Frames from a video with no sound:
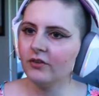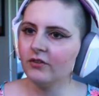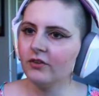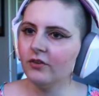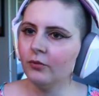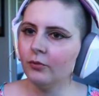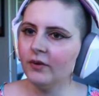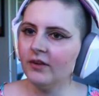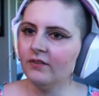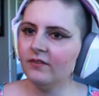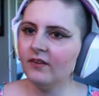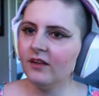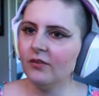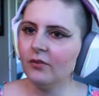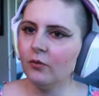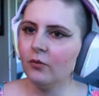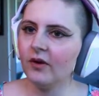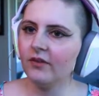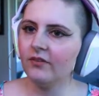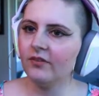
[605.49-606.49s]
till we see
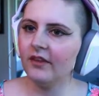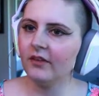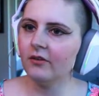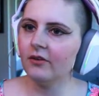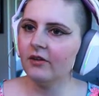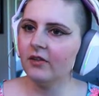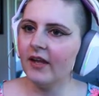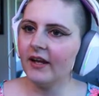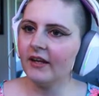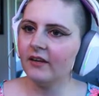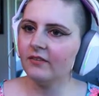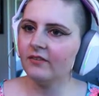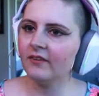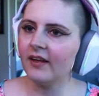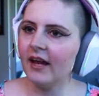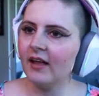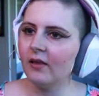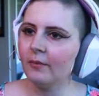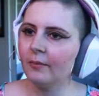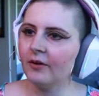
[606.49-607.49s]
the ones that look like
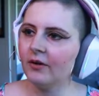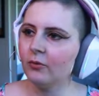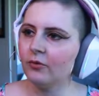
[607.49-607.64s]
Excalibur,